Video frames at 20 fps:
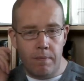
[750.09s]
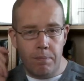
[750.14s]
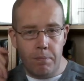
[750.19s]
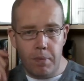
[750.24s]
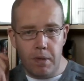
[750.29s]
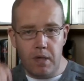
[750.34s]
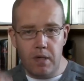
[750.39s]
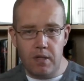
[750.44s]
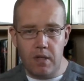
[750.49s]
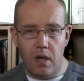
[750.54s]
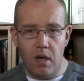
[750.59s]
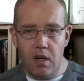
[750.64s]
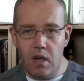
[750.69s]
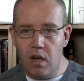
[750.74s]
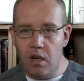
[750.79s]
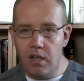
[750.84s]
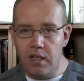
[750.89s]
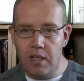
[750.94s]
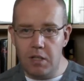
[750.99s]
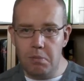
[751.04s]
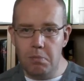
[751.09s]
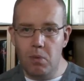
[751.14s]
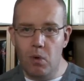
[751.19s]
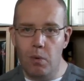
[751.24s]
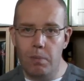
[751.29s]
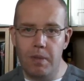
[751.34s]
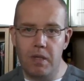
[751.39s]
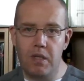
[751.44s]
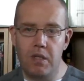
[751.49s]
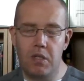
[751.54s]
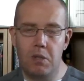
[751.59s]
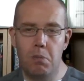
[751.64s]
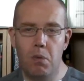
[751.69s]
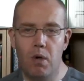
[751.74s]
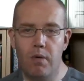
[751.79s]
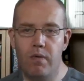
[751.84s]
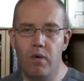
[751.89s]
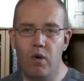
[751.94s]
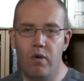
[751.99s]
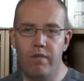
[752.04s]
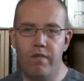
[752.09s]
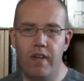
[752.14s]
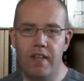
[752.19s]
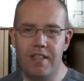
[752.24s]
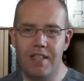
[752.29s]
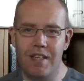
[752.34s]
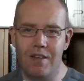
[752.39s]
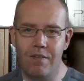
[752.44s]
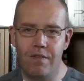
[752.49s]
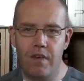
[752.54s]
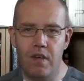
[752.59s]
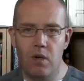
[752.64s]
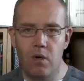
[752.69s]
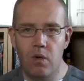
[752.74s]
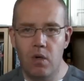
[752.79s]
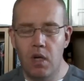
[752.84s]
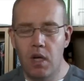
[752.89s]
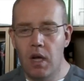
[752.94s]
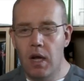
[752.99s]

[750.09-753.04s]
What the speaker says: Because I like this more, because it's more of an authentic feel.